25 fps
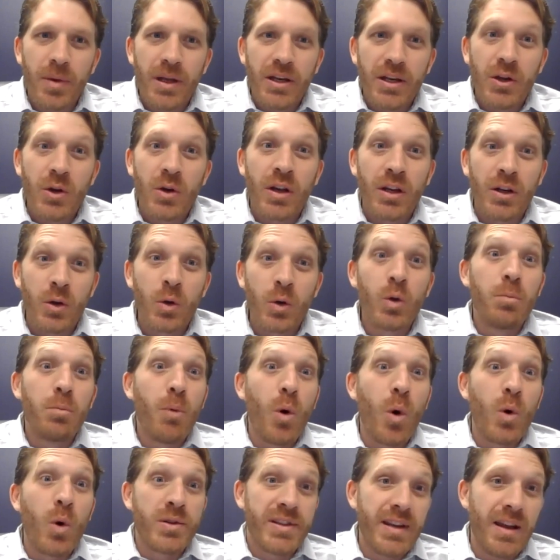but you can cool
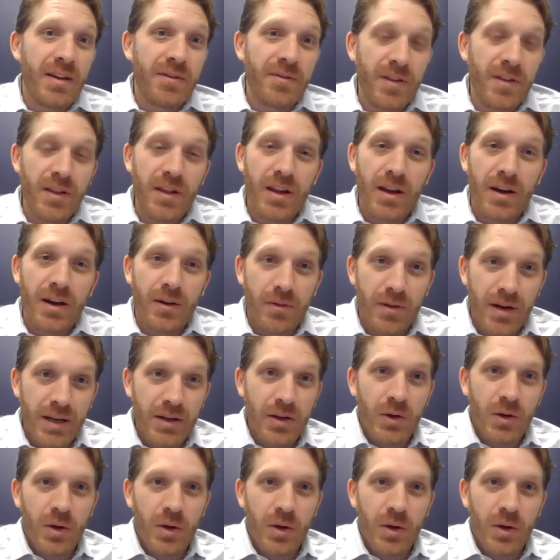more stuff in there, right?